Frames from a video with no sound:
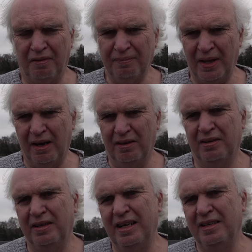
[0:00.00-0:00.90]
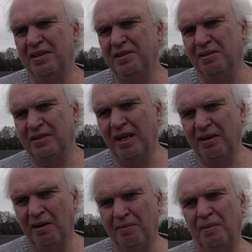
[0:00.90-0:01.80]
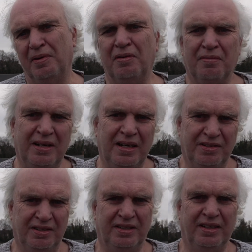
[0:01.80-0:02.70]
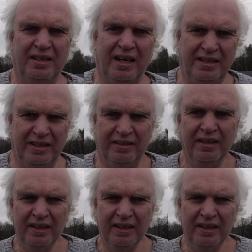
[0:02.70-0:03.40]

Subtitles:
Now I can hear you sort of saying, oh, but we're not really interested in Canadian.